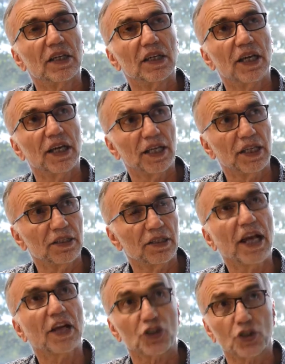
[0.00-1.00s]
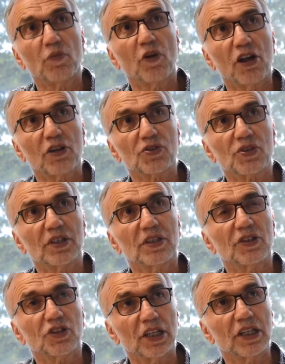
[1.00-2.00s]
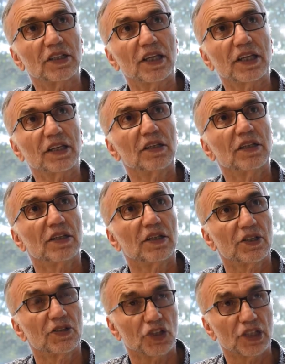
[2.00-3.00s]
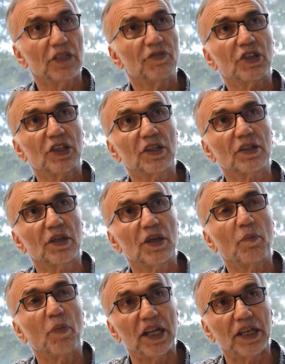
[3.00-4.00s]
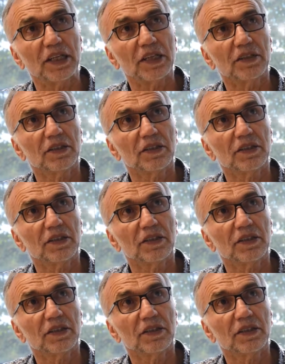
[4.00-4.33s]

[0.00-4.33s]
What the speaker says: a national policy. It's going to take significant money,